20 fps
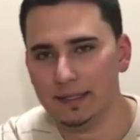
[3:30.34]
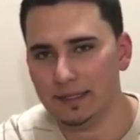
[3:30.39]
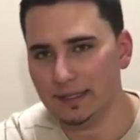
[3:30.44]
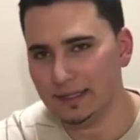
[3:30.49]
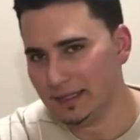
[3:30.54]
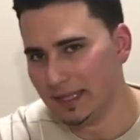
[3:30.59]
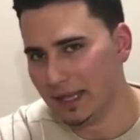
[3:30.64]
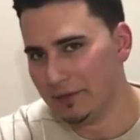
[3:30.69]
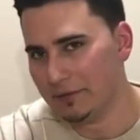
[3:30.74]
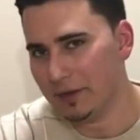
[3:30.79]

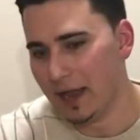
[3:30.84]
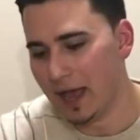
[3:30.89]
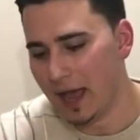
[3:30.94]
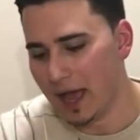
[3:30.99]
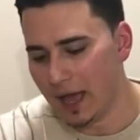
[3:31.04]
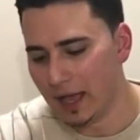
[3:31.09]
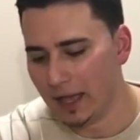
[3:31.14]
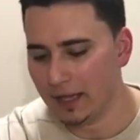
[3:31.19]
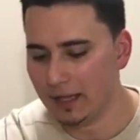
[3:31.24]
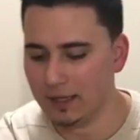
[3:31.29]

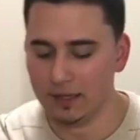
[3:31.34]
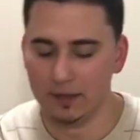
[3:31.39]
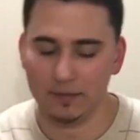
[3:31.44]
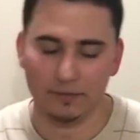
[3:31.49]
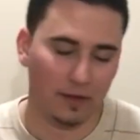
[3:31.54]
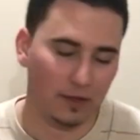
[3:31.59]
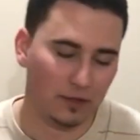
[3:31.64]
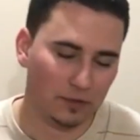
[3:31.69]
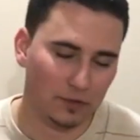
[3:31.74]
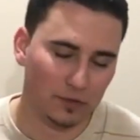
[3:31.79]
T7i. And
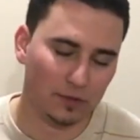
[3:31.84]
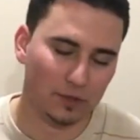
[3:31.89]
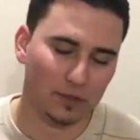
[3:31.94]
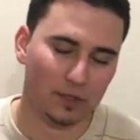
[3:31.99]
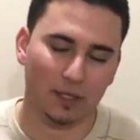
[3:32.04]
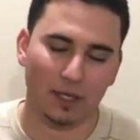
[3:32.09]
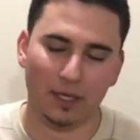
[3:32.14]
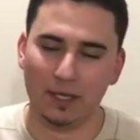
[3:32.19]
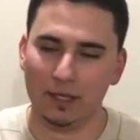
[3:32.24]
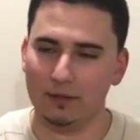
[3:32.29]

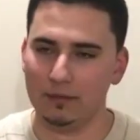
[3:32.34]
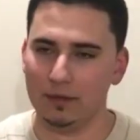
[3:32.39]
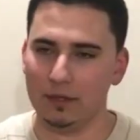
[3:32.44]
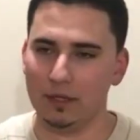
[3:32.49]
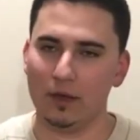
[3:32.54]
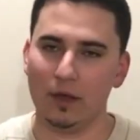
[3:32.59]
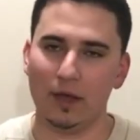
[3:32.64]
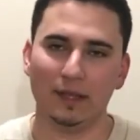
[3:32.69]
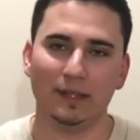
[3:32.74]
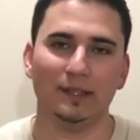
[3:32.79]
eventually,
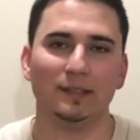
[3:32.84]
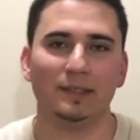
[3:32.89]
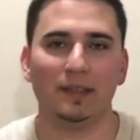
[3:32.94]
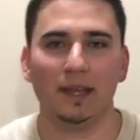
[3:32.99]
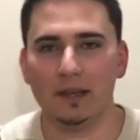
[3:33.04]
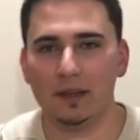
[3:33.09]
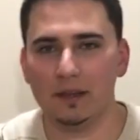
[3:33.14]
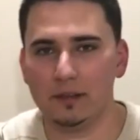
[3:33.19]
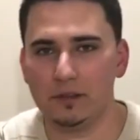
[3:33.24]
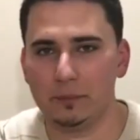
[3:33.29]
I
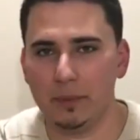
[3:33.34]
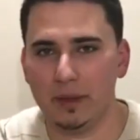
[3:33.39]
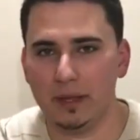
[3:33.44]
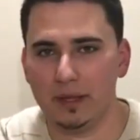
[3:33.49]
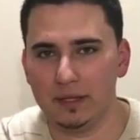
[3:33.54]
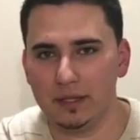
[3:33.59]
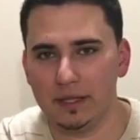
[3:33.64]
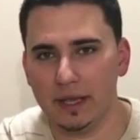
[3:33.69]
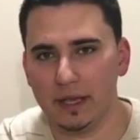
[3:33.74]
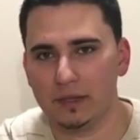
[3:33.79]
decided to
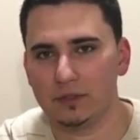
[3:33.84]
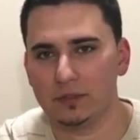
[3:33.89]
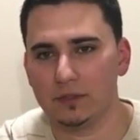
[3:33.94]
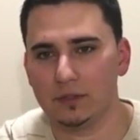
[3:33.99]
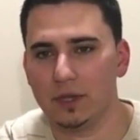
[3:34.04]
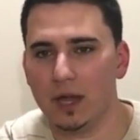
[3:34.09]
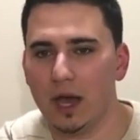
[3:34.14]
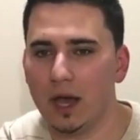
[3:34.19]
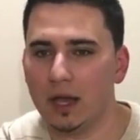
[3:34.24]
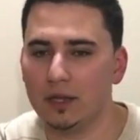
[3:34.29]
spend the extra
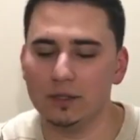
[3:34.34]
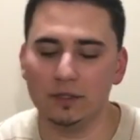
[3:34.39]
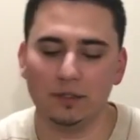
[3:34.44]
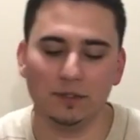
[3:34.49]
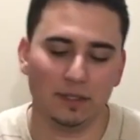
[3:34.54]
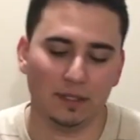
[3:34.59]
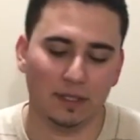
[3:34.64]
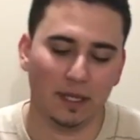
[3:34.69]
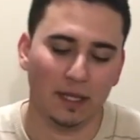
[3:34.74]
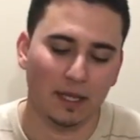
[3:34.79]

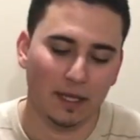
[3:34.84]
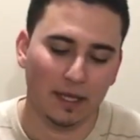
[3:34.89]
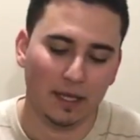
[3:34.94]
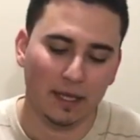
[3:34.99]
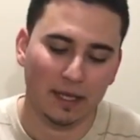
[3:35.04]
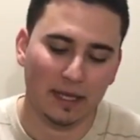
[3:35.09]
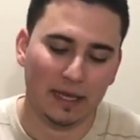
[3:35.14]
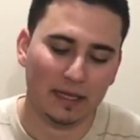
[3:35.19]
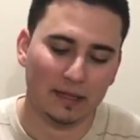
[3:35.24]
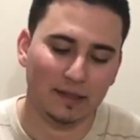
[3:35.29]
dollars and
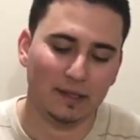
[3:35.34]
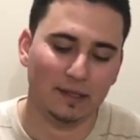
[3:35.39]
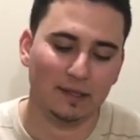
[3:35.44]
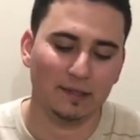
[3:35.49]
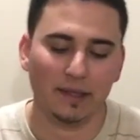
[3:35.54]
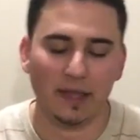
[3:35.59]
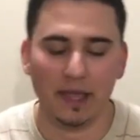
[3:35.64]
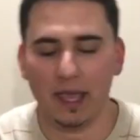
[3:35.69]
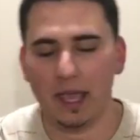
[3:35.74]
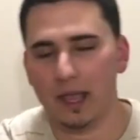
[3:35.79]
get
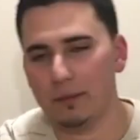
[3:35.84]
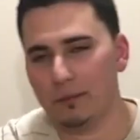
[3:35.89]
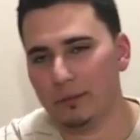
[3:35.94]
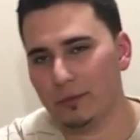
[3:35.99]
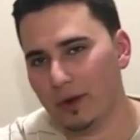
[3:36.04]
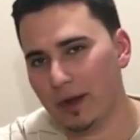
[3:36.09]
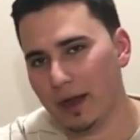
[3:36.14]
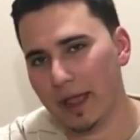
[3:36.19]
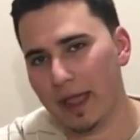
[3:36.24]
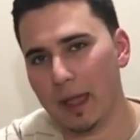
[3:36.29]
this
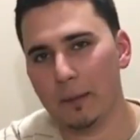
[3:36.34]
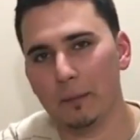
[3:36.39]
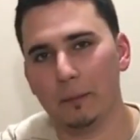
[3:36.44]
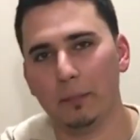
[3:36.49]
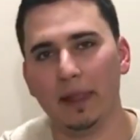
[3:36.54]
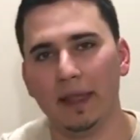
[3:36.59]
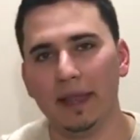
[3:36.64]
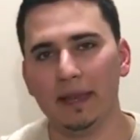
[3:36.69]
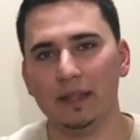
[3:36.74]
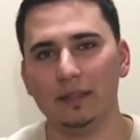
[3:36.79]
camera. I am
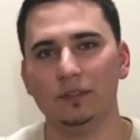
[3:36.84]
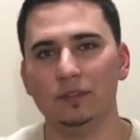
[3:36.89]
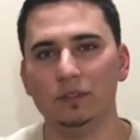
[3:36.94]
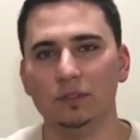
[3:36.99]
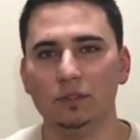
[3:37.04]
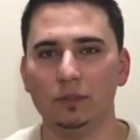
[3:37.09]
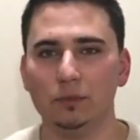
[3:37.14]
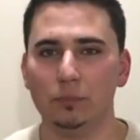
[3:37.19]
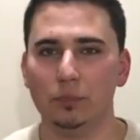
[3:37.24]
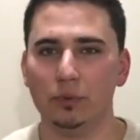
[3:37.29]
planning
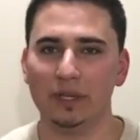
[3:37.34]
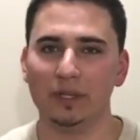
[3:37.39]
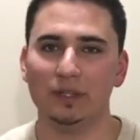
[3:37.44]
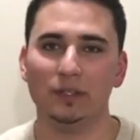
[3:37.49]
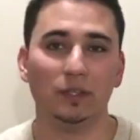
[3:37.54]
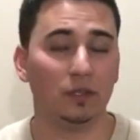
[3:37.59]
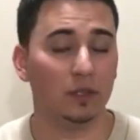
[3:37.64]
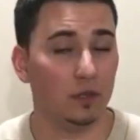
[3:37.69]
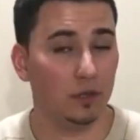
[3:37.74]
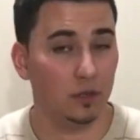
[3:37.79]
to put it
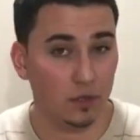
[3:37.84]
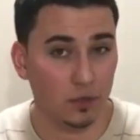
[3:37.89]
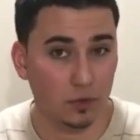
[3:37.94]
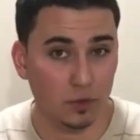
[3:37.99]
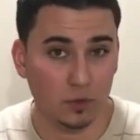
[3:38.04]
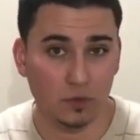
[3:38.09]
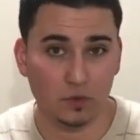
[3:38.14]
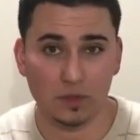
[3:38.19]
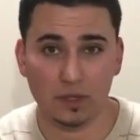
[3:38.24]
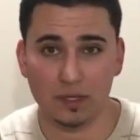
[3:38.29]
to good
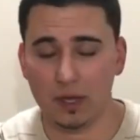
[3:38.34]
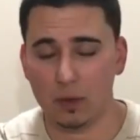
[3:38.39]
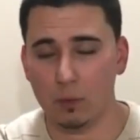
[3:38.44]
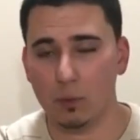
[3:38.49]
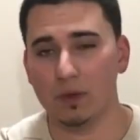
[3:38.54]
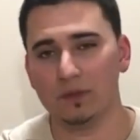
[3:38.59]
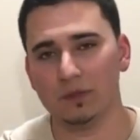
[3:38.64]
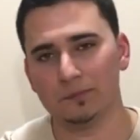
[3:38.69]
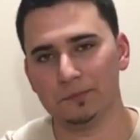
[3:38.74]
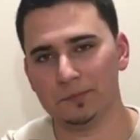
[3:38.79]
use, and I
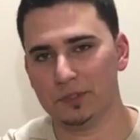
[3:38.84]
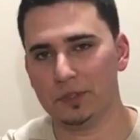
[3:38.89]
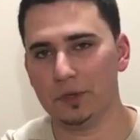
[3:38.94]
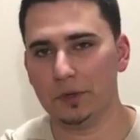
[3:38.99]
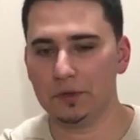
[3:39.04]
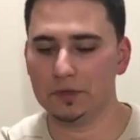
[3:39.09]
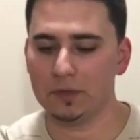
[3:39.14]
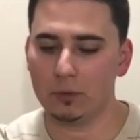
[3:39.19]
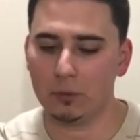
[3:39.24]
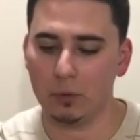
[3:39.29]
want some
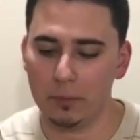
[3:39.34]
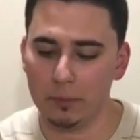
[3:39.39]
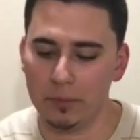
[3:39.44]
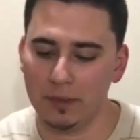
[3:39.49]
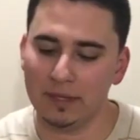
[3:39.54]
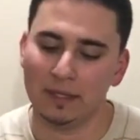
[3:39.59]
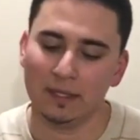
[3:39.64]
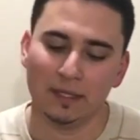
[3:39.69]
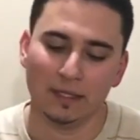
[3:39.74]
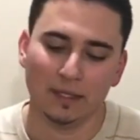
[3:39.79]
serious
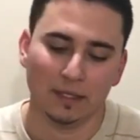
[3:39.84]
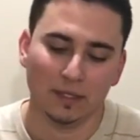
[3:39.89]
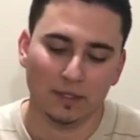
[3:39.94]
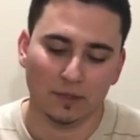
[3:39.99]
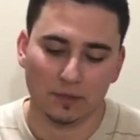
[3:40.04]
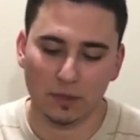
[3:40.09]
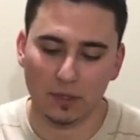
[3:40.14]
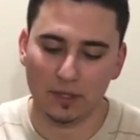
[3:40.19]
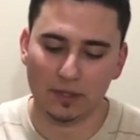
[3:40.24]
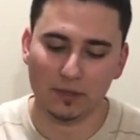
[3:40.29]
equipment.
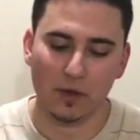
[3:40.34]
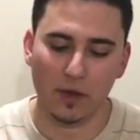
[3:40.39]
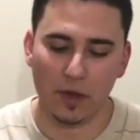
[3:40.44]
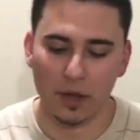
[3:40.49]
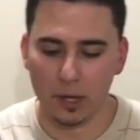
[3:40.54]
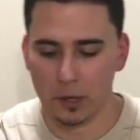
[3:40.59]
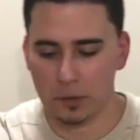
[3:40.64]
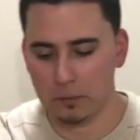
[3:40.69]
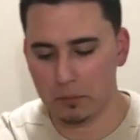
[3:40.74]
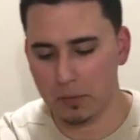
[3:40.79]
So let's go
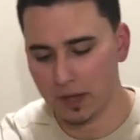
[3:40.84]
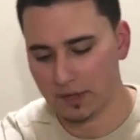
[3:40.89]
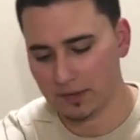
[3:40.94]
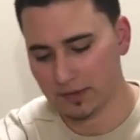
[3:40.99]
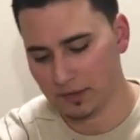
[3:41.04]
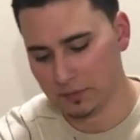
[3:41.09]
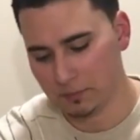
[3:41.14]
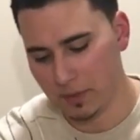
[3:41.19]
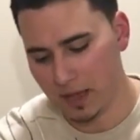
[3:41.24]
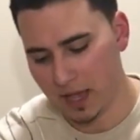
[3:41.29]
ahead and unbox
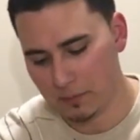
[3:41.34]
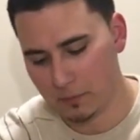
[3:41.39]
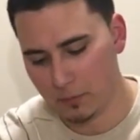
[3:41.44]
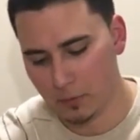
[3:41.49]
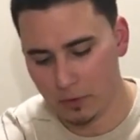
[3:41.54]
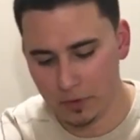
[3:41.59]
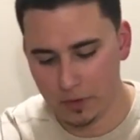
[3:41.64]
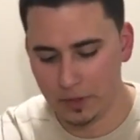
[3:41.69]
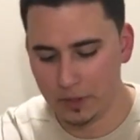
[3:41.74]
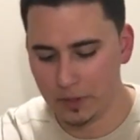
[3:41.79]
this bad
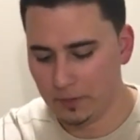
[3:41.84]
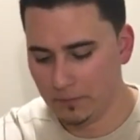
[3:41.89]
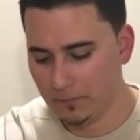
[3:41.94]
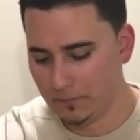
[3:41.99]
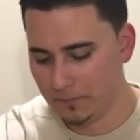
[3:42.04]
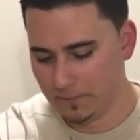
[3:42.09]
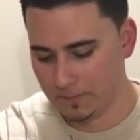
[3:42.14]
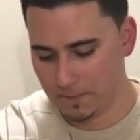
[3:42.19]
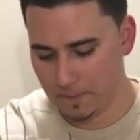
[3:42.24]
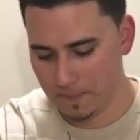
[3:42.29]
boy here.
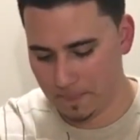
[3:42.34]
